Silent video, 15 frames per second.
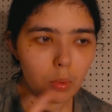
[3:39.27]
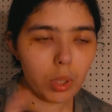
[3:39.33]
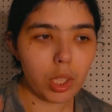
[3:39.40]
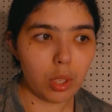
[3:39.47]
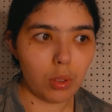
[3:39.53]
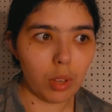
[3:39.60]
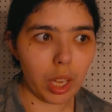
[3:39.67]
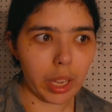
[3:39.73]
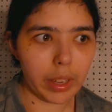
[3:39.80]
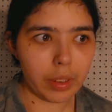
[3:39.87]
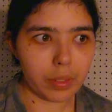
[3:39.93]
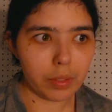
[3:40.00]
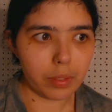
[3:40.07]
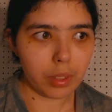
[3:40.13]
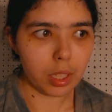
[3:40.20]
We do
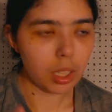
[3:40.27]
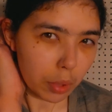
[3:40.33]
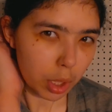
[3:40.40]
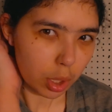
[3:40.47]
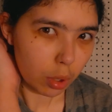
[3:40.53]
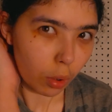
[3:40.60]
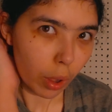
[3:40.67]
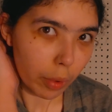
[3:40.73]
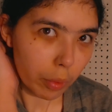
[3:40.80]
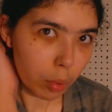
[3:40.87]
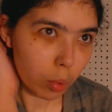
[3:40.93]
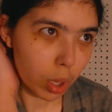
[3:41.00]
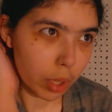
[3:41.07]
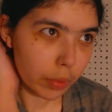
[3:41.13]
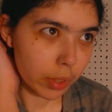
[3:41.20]
have a
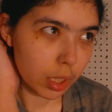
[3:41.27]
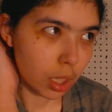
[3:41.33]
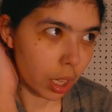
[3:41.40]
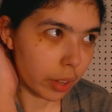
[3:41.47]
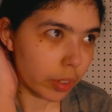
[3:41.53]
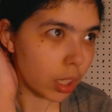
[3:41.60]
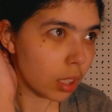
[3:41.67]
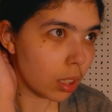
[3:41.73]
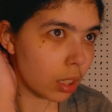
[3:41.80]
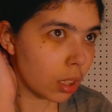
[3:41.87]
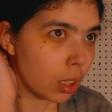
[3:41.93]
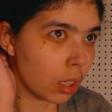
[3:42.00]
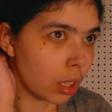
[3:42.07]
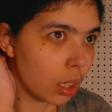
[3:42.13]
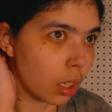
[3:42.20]
word for siren,
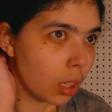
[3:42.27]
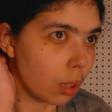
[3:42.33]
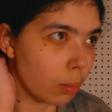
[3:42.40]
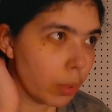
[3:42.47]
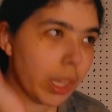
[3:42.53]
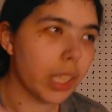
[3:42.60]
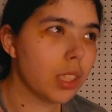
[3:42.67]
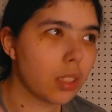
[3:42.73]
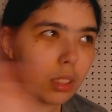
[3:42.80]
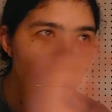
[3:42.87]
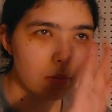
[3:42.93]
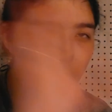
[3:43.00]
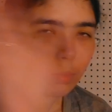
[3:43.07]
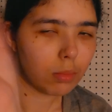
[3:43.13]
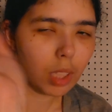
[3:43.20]
but that's
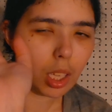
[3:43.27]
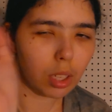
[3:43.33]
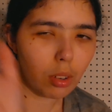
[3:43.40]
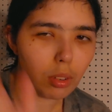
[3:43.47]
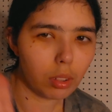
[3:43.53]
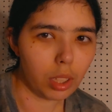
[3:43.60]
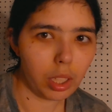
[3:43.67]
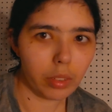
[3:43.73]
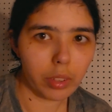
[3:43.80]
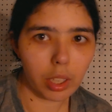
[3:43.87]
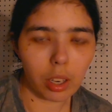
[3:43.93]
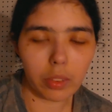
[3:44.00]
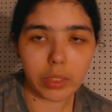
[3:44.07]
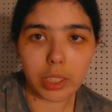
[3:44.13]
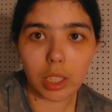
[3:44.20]
a totally
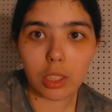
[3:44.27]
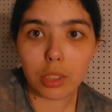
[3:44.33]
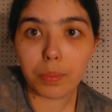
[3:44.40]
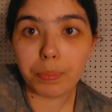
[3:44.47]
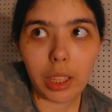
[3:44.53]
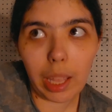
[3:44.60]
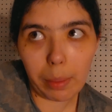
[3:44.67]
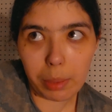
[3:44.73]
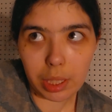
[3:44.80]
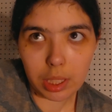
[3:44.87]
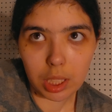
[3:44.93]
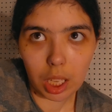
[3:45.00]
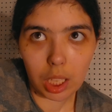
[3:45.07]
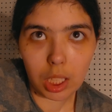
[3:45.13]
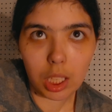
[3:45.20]
different conversation. That being
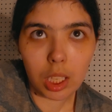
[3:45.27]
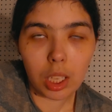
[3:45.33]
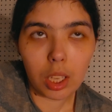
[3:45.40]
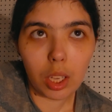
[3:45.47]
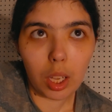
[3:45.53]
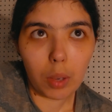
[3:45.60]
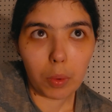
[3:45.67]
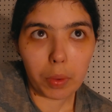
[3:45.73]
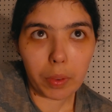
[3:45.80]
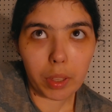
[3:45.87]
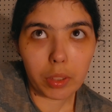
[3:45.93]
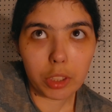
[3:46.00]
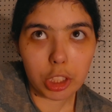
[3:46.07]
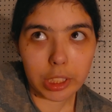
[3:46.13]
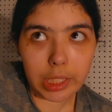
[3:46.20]
said, we
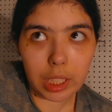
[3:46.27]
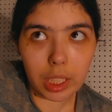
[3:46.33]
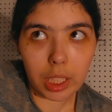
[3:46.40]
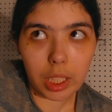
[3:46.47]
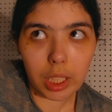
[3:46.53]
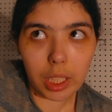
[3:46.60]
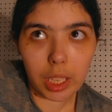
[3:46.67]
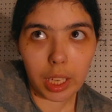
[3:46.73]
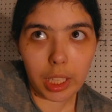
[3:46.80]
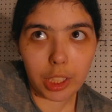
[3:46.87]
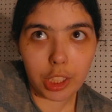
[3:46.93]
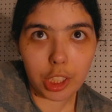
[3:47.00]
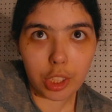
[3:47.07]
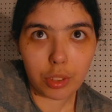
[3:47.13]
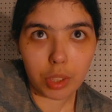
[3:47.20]
follow Gisela
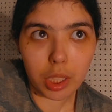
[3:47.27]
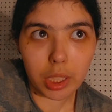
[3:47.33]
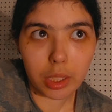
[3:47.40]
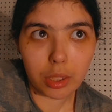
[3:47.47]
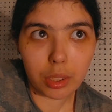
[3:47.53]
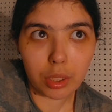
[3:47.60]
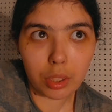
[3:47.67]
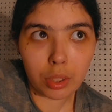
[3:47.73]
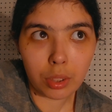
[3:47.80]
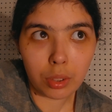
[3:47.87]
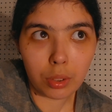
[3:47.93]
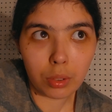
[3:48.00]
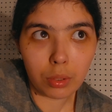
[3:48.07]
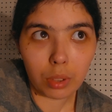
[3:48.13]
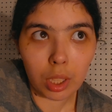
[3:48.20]
as she tries
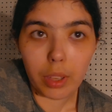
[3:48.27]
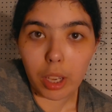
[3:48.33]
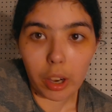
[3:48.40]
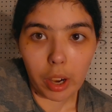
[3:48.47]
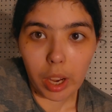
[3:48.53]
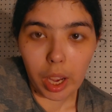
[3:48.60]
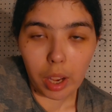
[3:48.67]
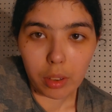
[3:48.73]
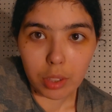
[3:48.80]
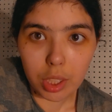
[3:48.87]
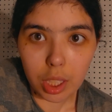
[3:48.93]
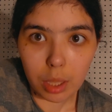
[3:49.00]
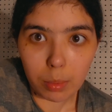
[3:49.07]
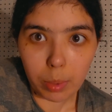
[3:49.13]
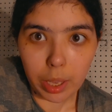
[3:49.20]
to figure out how
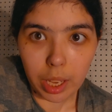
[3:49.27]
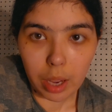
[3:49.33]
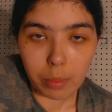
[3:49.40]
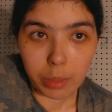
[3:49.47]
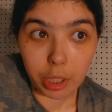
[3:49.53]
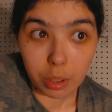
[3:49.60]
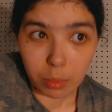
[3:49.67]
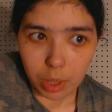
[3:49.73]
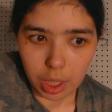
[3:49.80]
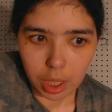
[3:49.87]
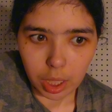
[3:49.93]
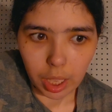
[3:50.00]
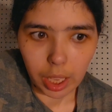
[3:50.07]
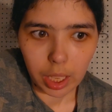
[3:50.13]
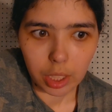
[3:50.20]
she can become
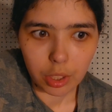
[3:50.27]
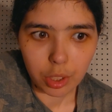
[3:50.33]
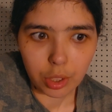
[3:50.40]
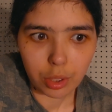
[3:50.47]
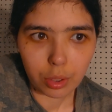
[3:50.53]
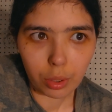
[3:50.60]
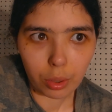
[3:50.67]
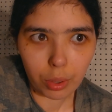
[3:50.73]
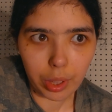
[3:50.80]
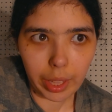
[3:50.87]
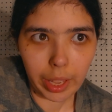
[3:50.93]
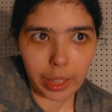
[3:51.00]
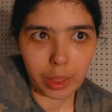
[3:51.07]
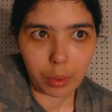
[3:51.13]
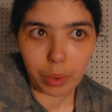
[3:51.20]
human, and she's told
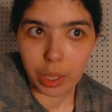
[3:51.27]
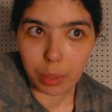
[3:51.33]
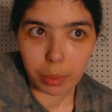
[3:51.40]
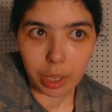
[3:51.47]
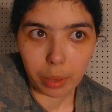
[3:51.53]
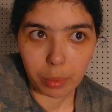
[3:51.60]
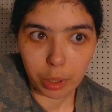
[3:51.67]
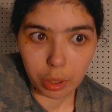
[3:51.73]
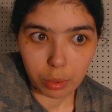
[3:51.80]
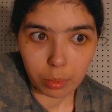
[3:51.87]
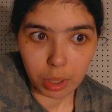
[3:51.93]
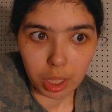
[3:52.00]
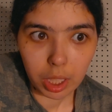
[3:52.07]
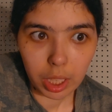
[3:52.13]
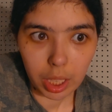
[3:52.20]
that the way to become
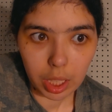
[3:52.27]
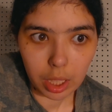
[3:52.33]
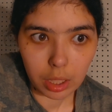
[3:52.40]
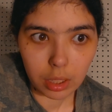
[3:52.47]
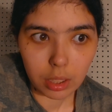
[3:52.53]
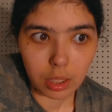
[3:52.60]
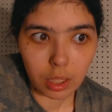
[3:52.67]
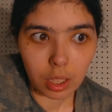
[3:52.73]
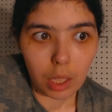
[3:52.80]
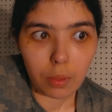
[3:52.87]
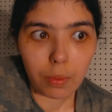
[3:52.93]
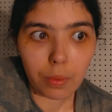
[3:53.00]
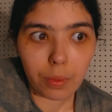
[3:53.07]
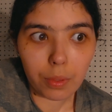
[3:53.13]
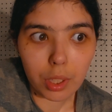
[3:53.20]
human is if
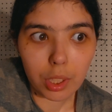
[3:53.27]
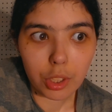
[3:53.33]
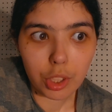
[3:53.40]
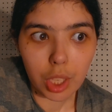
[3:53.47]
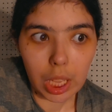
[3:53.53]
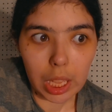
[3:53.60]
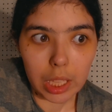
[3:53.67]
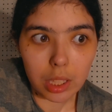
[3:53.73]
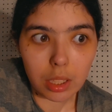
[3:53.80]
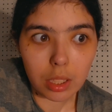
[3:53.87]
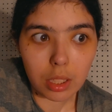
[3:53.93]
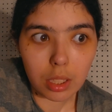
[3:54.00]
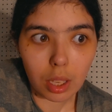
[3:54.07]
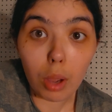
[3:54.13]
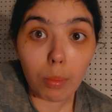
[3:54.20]
she
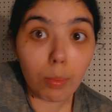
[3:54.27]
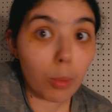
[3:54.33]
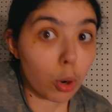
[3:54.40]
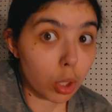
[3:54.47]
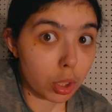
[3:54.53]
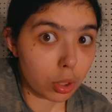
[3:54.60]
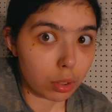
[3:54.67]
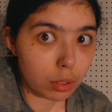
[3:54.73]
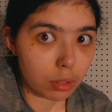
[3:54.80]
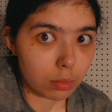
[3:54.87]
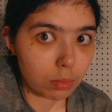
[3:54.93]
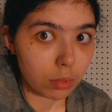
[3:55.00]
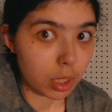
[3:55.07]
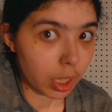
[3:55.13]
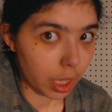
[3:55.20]
gets a mortal
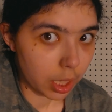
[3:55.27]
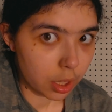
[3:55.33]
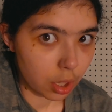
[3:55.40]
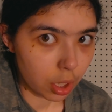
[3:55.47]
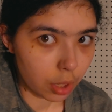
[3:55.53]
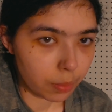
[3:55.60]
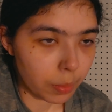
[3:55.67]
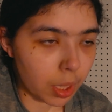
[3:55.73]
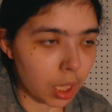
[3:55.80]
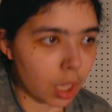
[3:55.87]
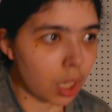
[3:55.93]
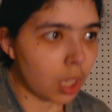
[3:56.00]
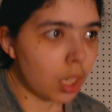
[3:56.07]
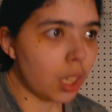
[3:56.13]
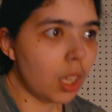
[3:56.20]
to kiss her.
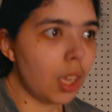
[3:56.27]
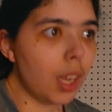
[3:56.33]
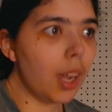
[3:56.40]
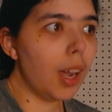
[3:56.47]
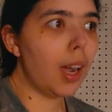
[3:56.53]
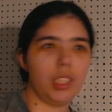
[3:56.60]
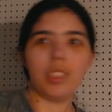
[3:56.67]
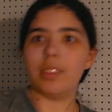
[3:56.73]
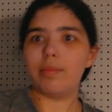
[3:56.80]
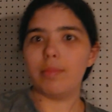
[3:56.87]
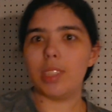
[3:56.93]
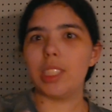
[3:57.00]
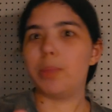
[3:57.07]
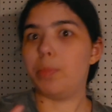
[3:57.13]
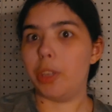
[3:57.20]
She's
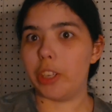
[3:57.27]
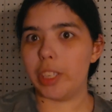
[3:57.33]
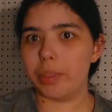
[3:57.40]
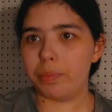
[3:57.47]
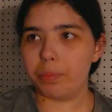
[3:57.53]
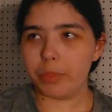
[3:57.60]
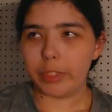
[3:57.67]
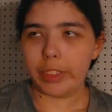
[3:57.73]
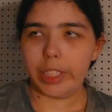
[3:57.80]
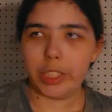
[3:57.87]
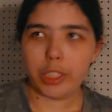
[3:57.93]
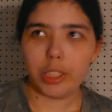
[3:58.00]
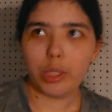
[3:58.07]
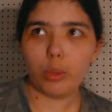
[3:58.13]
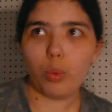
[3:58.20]
a spirit,
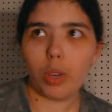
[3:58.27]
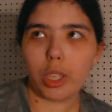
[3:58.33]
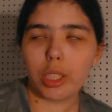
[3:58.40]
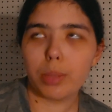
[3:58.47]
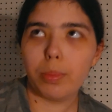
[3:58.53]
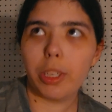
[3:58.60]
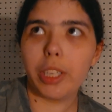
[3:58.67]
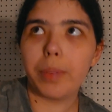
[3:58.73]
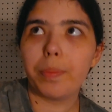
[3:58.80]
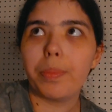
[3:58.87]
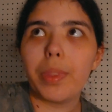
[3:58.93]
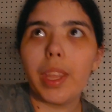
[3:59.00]
right? She's a water spirit.